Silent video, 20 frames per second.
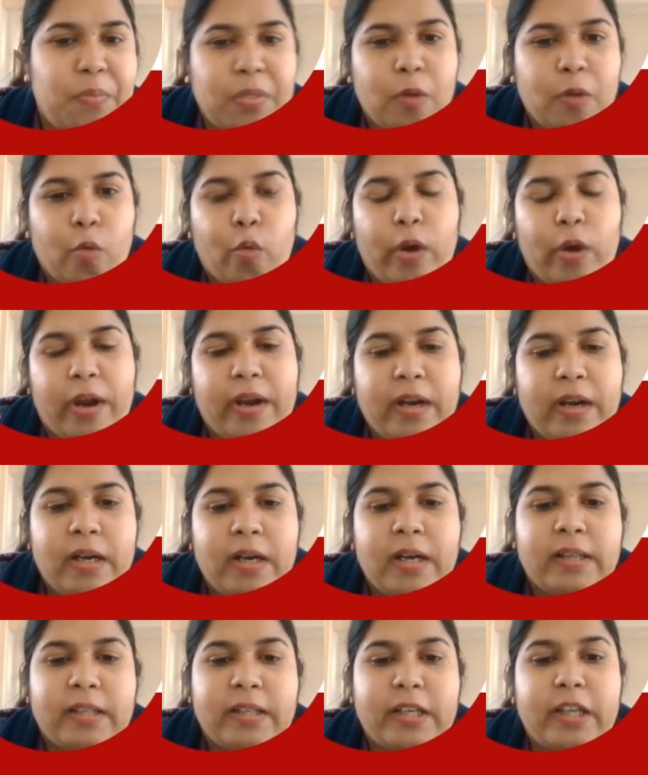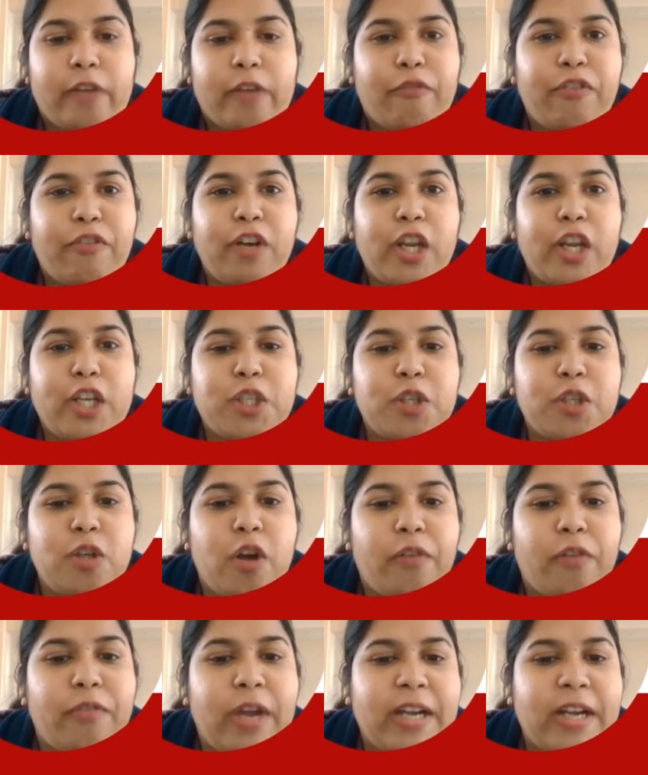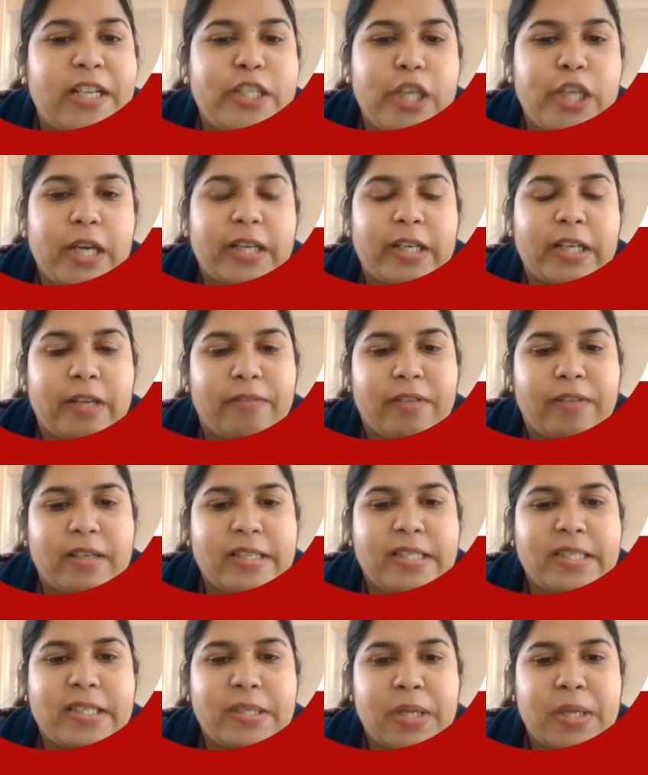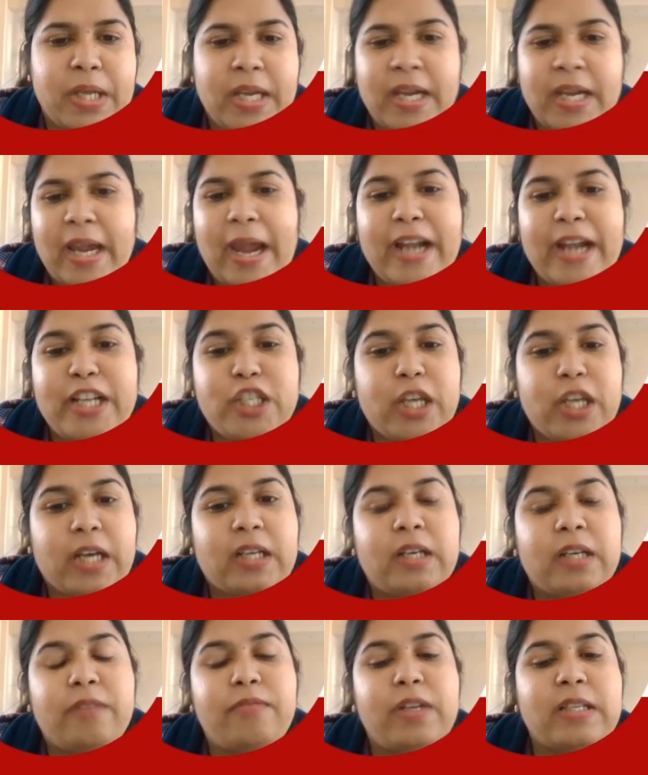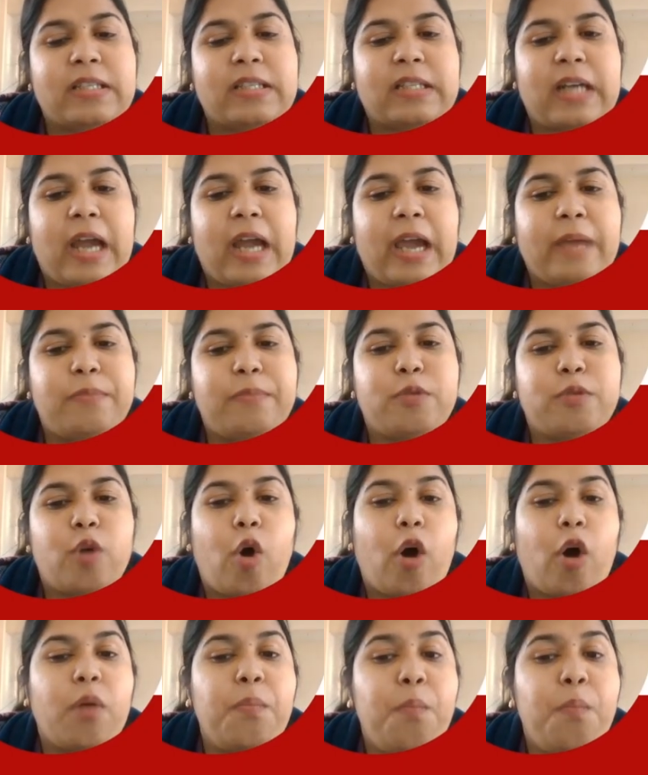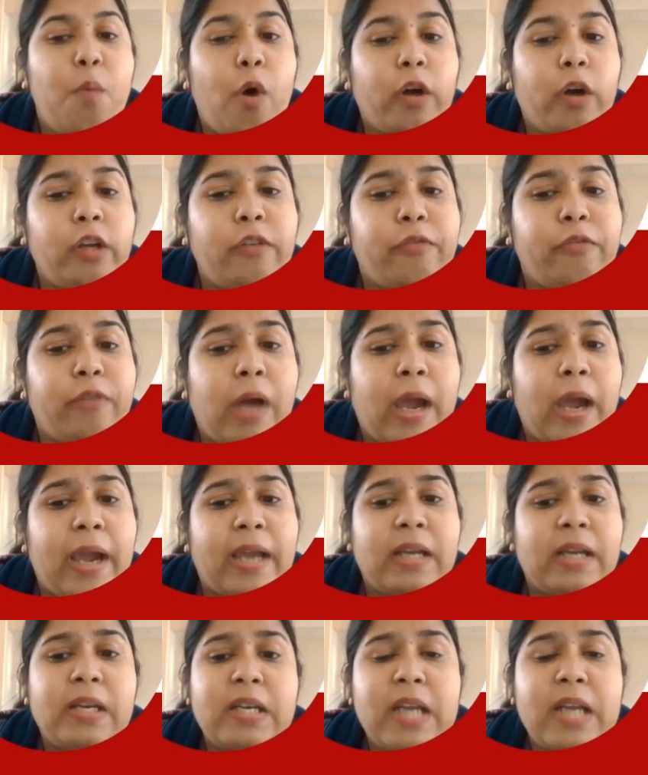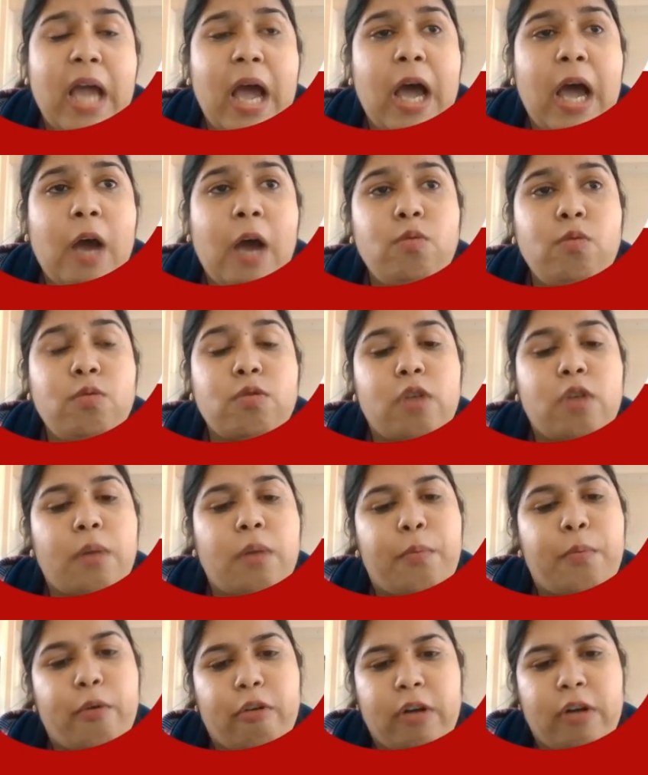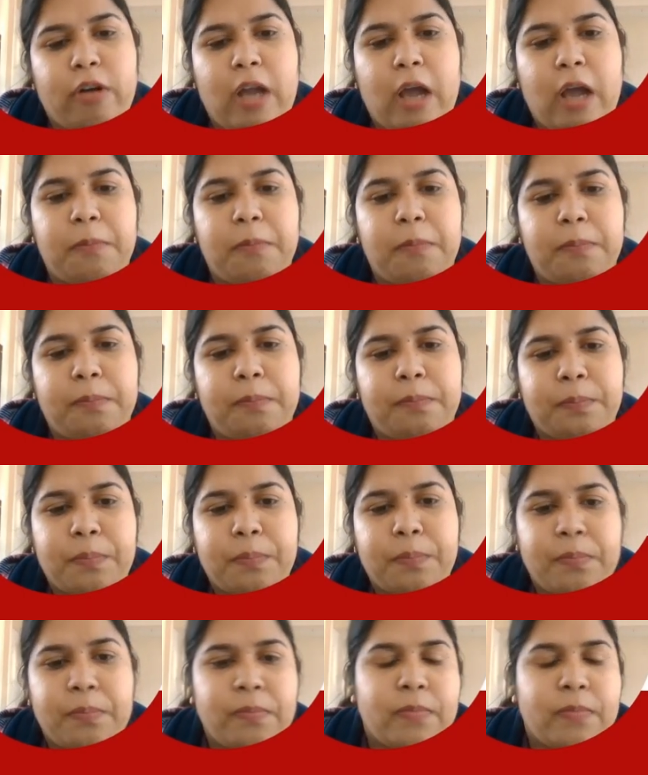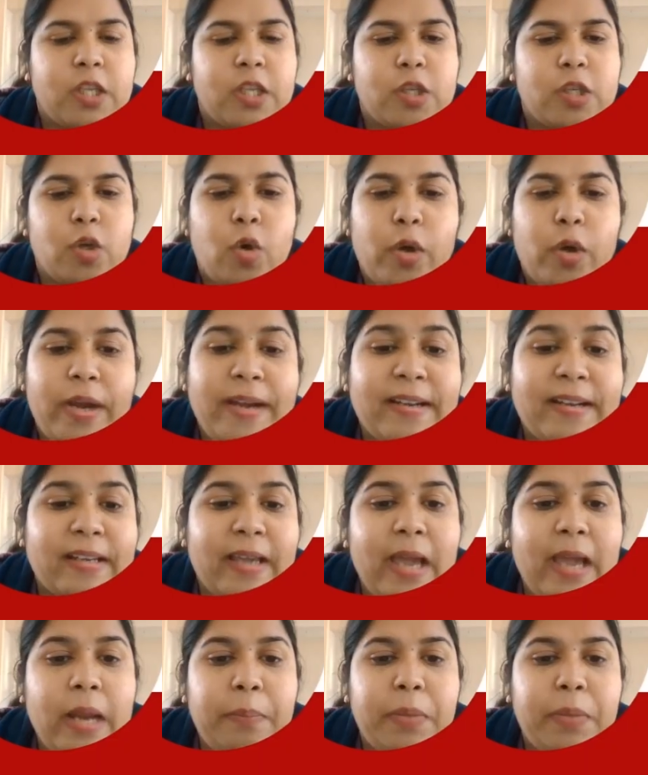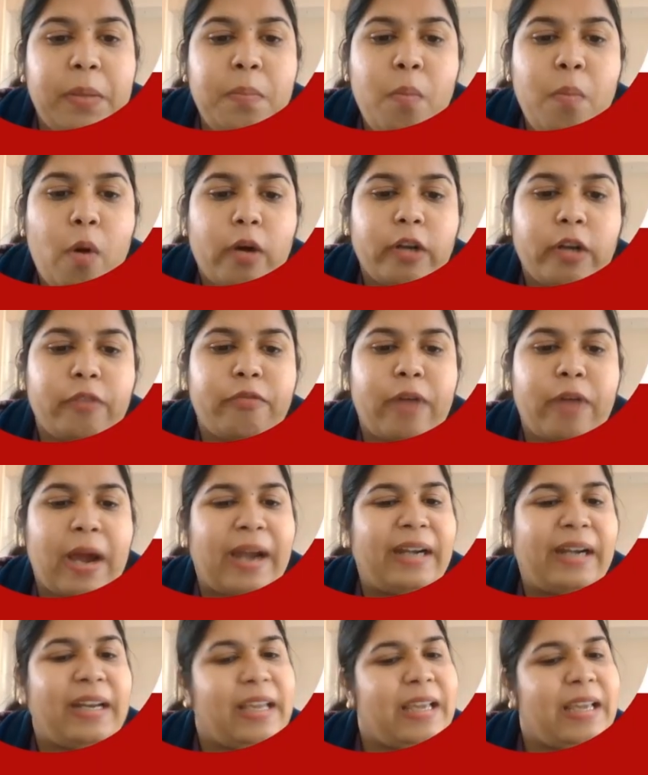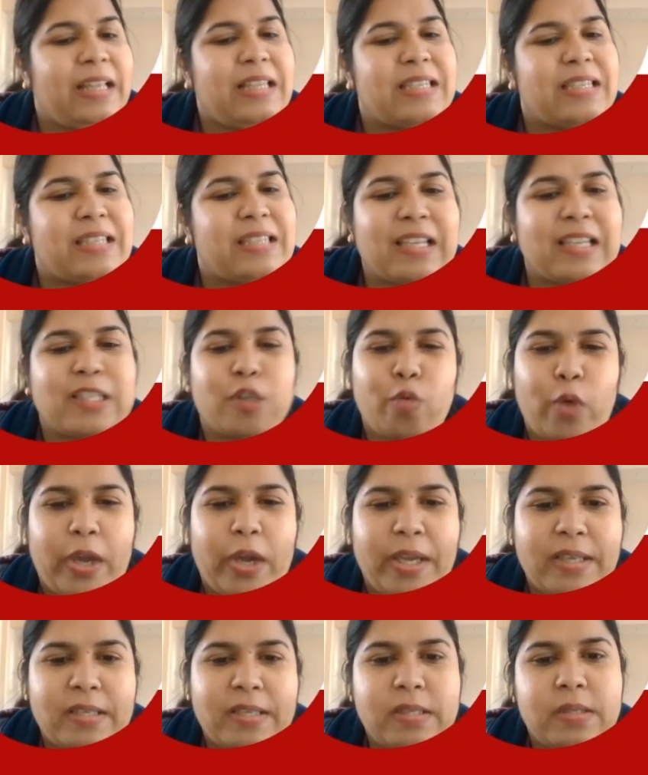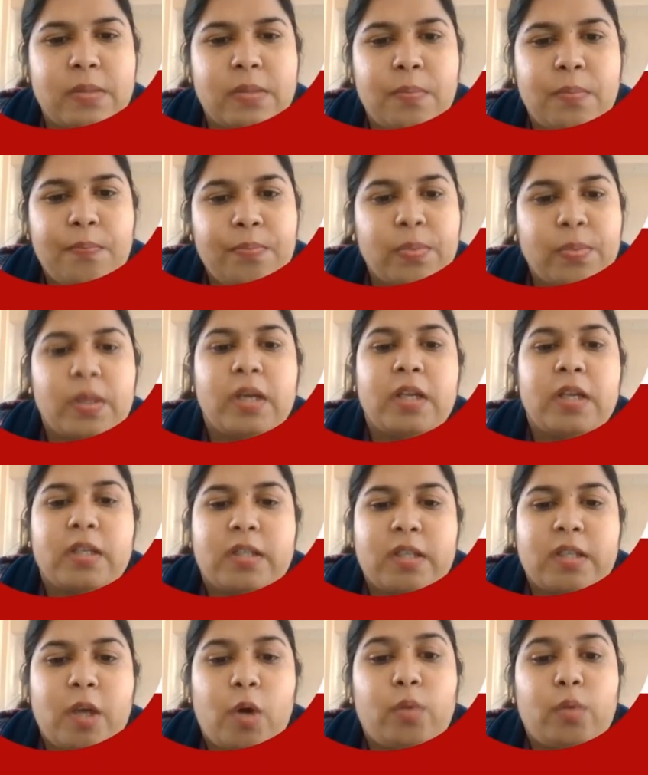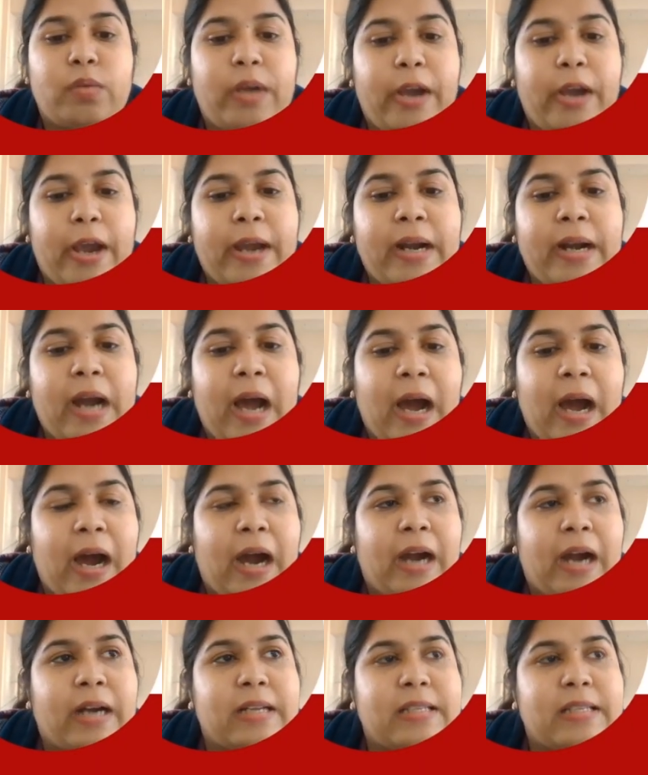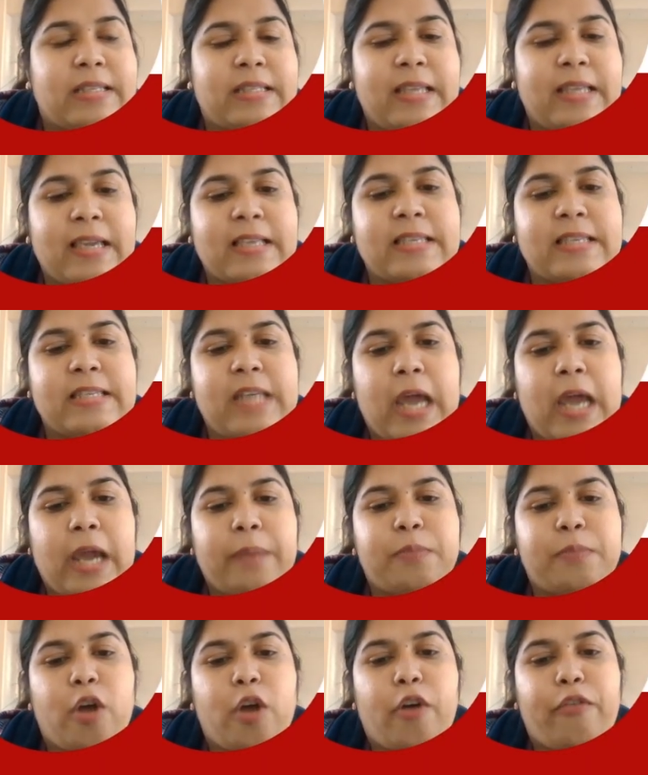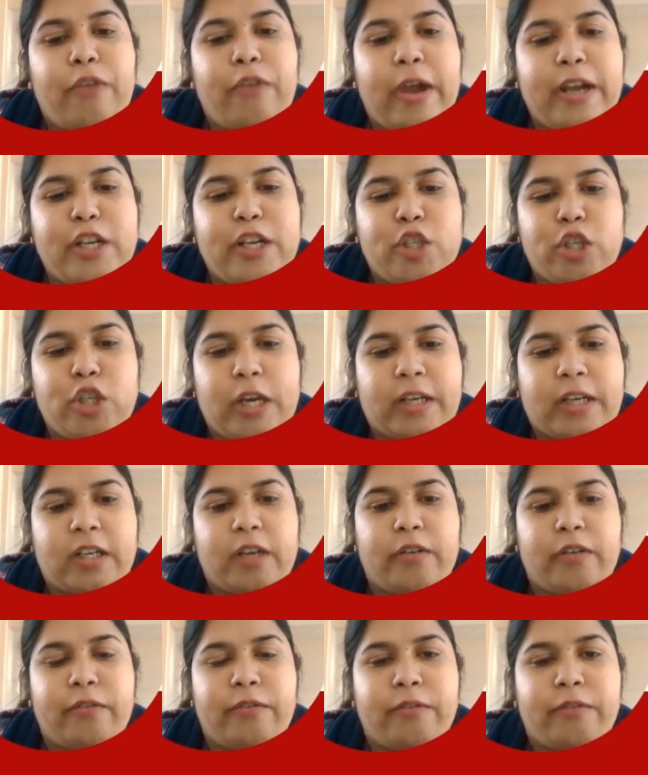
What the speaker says: where the definition of adjective is adjective describes or modified nouns or pronoun. So it can be modified in 6 ways. So there are 6 types of adjective.